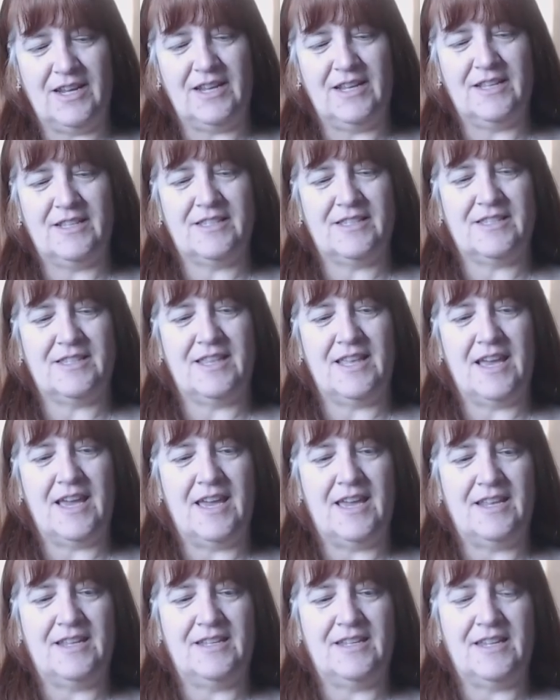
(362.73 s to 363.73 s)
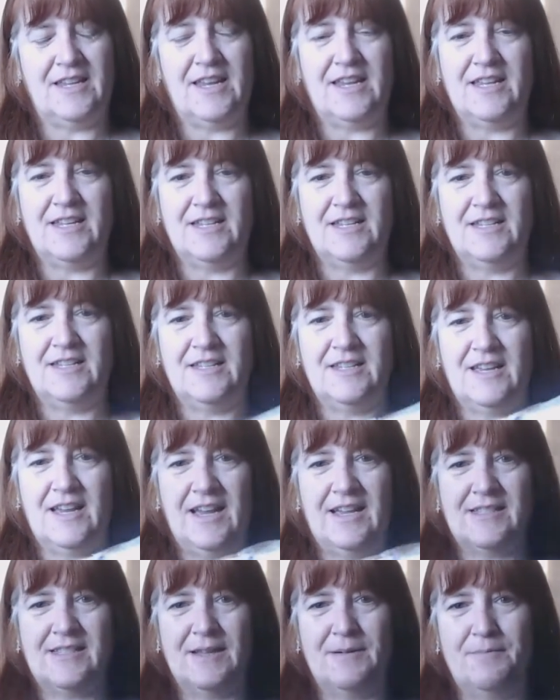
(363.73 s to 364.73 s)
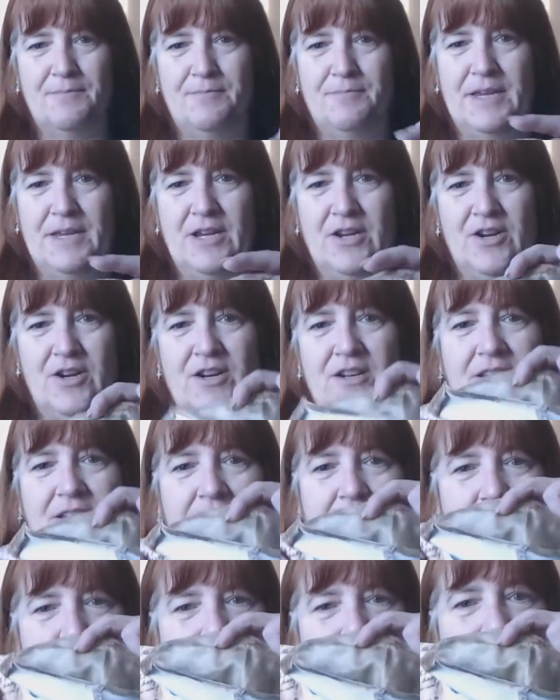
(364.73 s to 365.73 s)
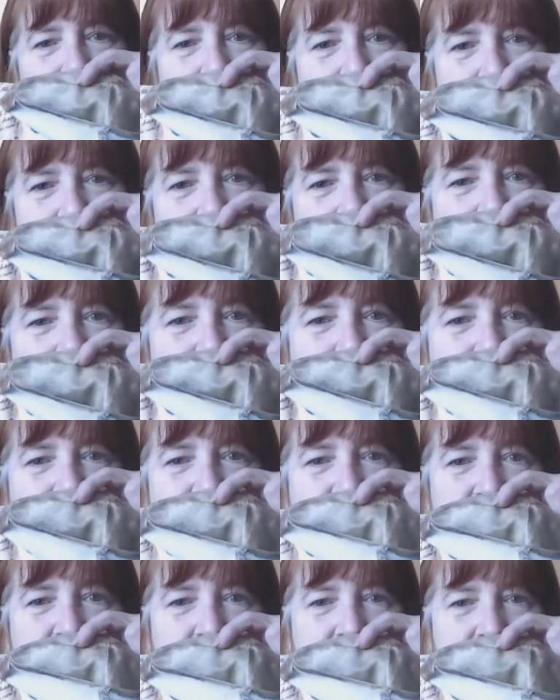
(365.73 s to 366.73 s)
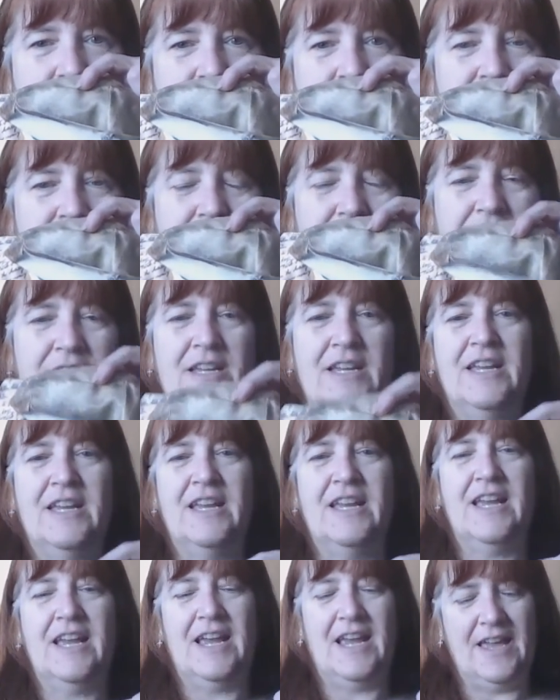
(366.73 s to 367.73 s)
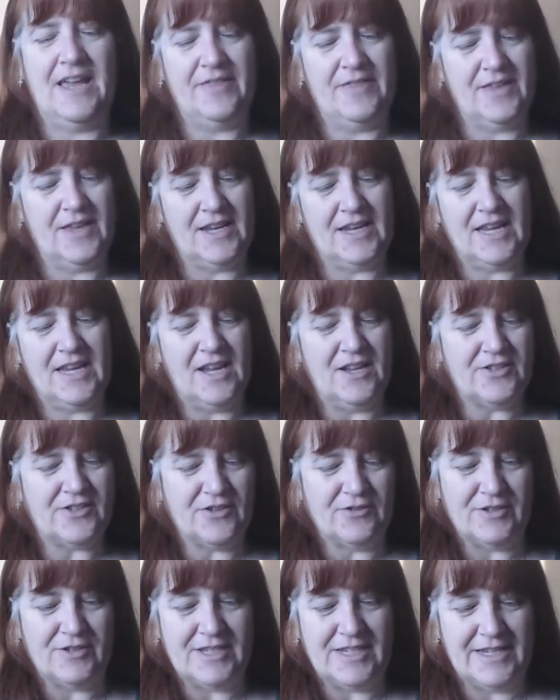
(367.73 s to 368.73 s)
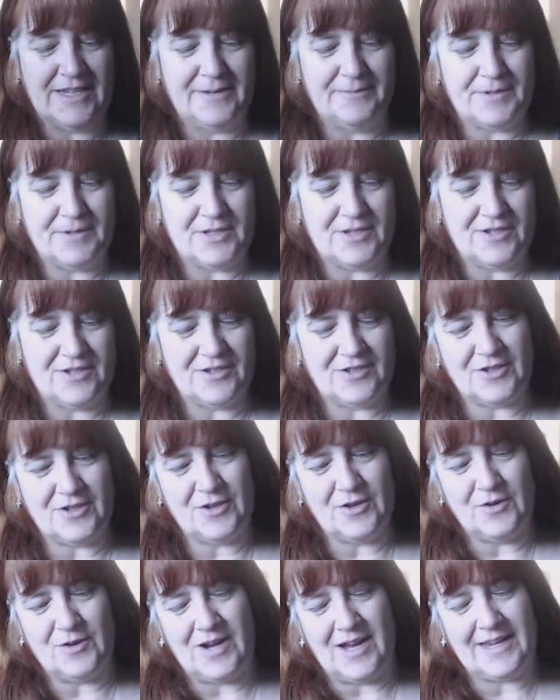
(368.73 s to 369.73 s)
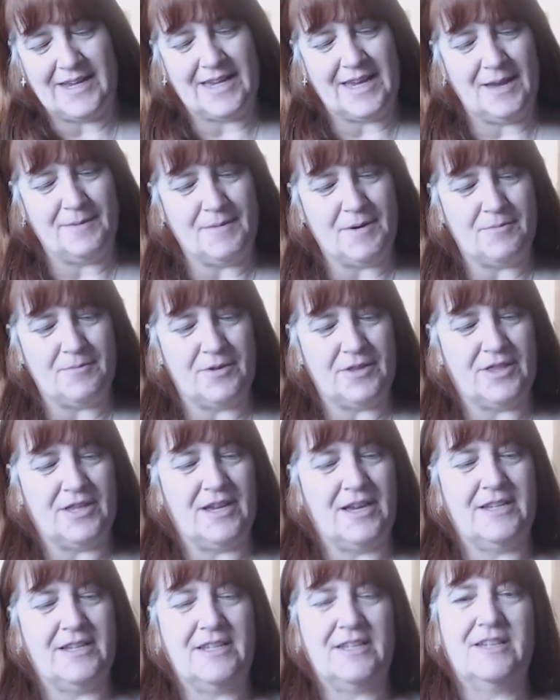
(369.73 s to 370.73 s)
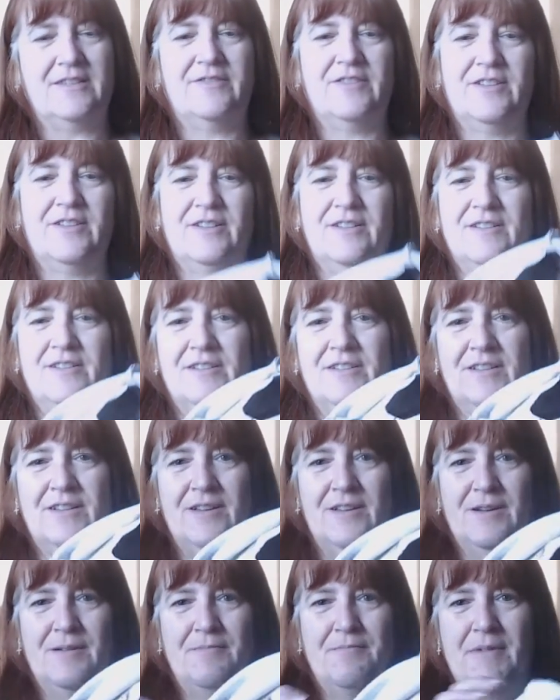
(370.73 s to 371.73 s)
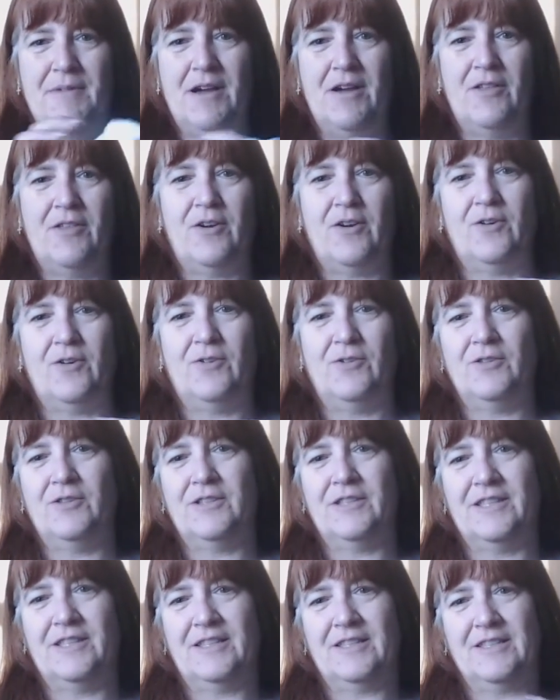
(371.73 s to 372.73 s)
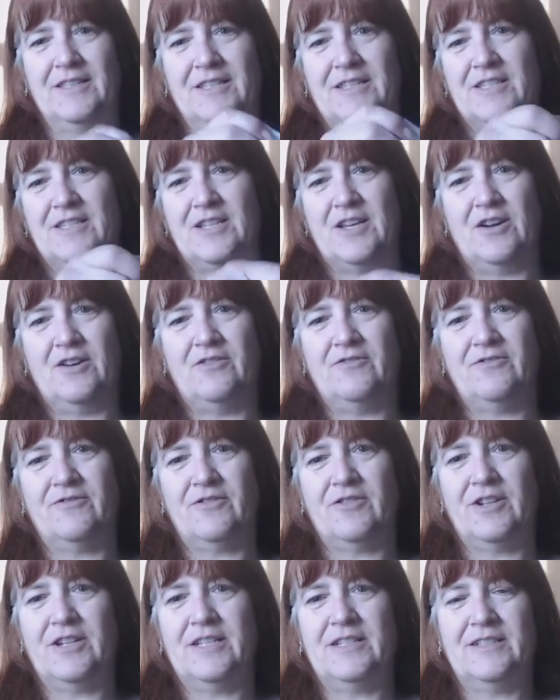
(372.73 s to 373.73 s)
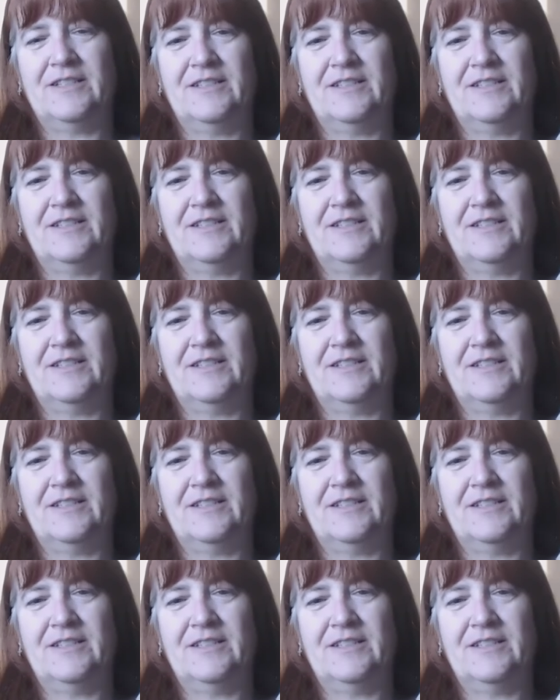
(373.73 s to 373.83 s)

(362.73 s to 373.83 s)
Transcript: it's that he has a beard, and so he needed a special cutout. And then he also dips, so I came up with the idea of a mouth hole and then this over it.